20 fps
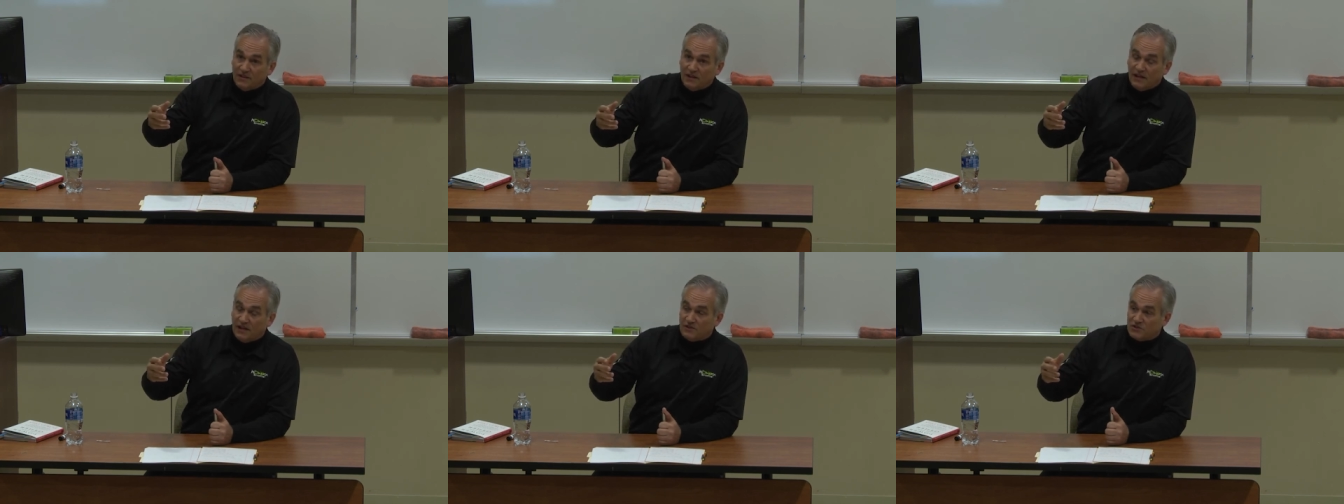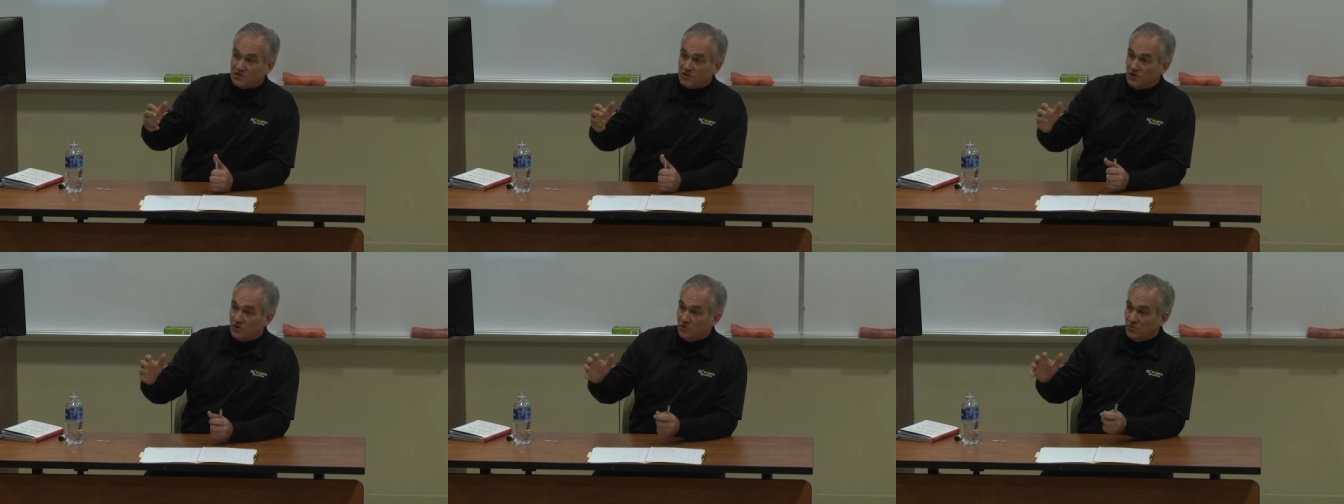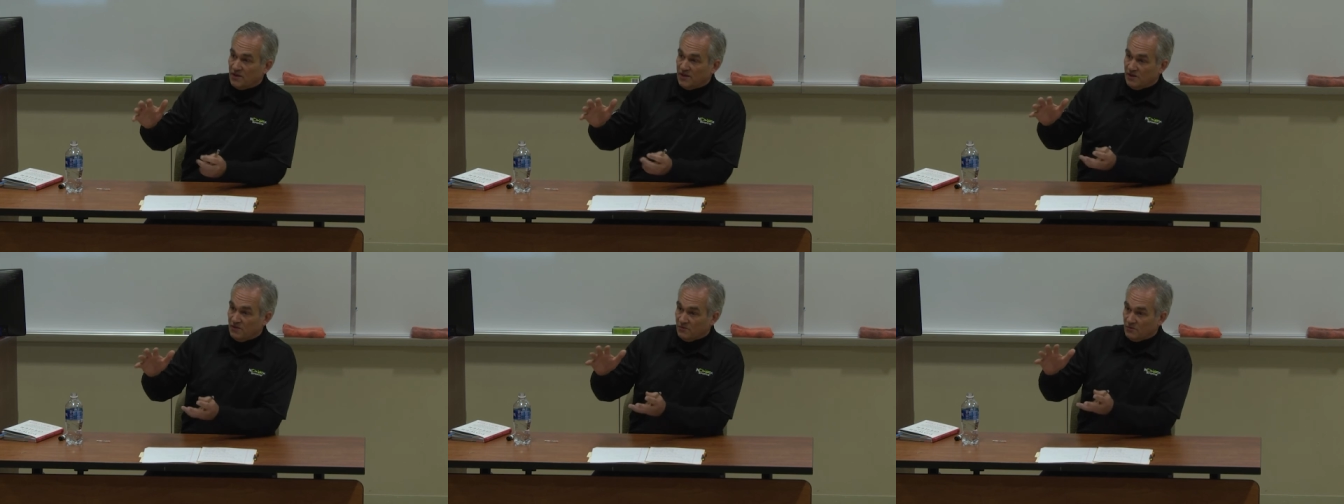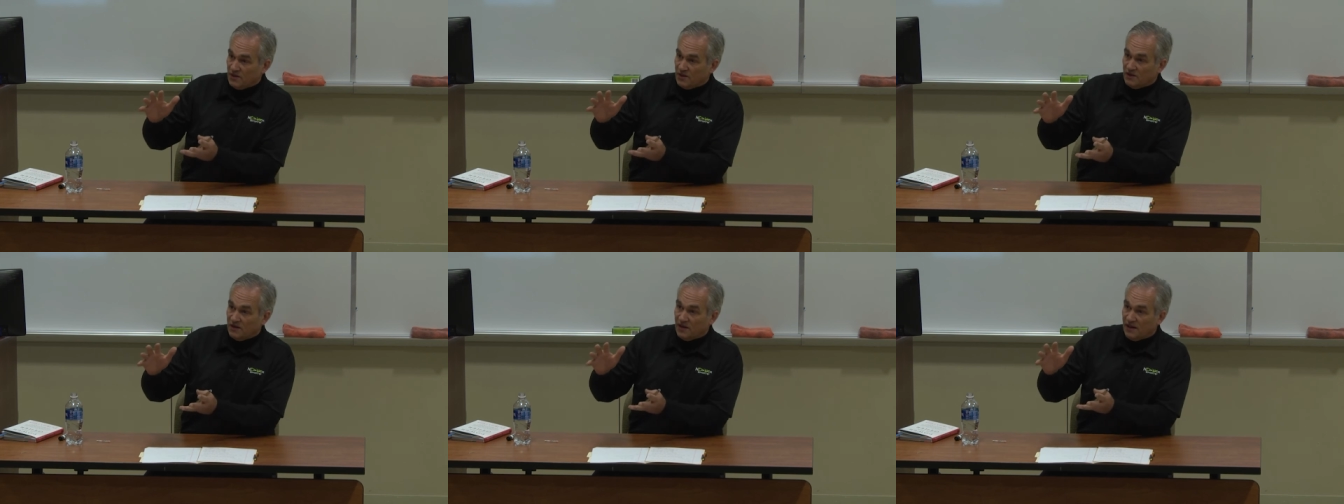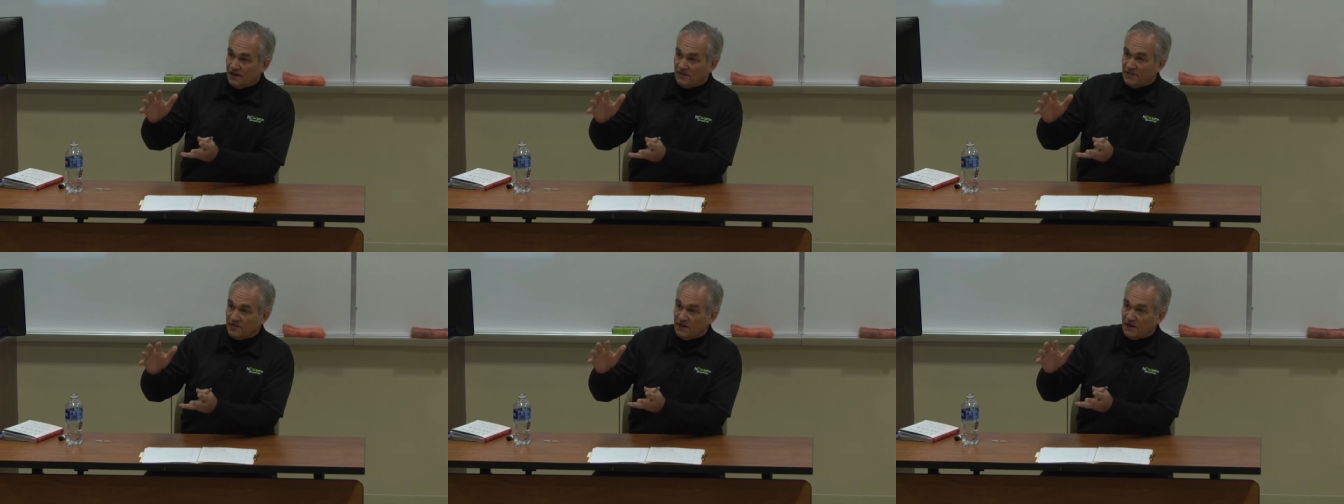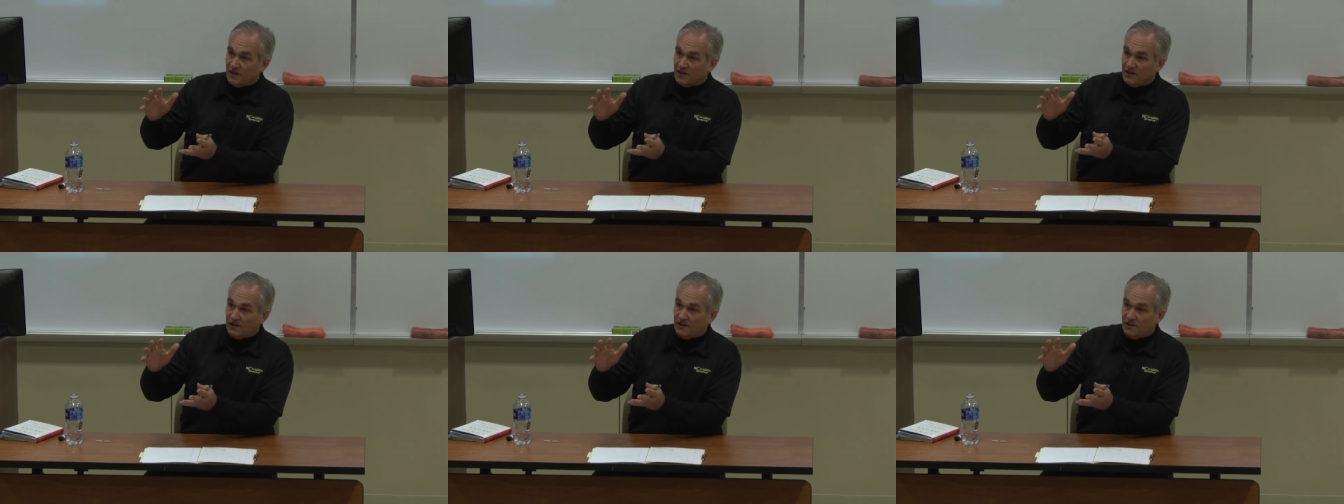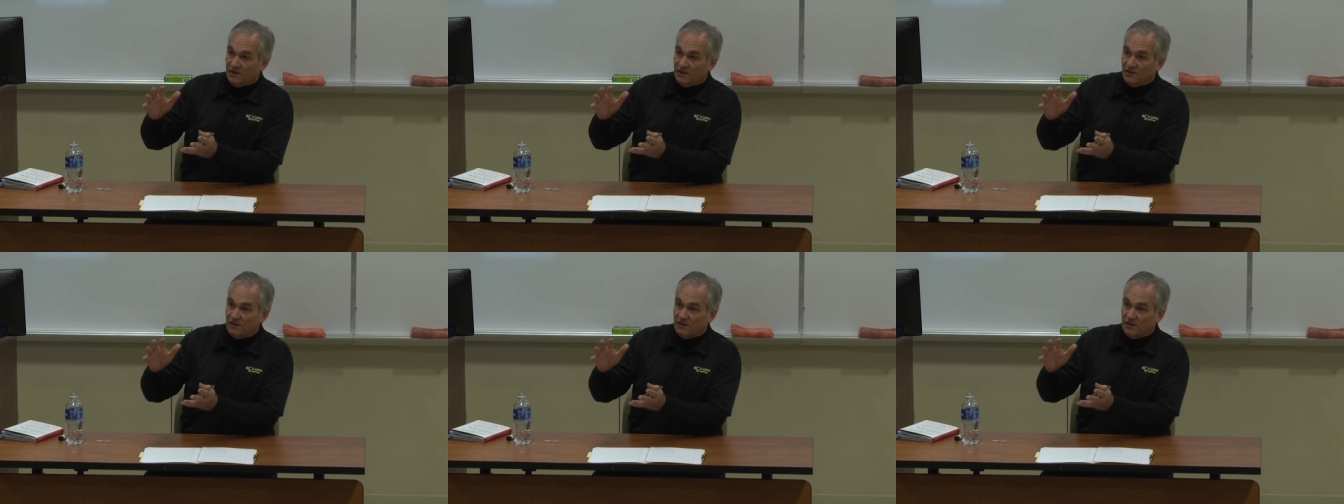And so we, we I think
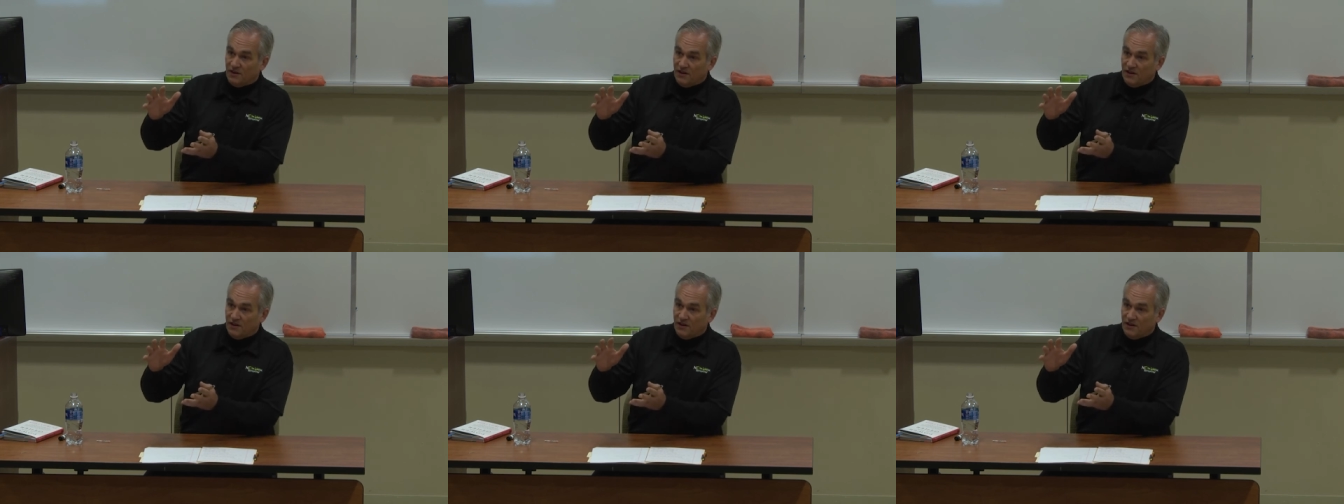uh,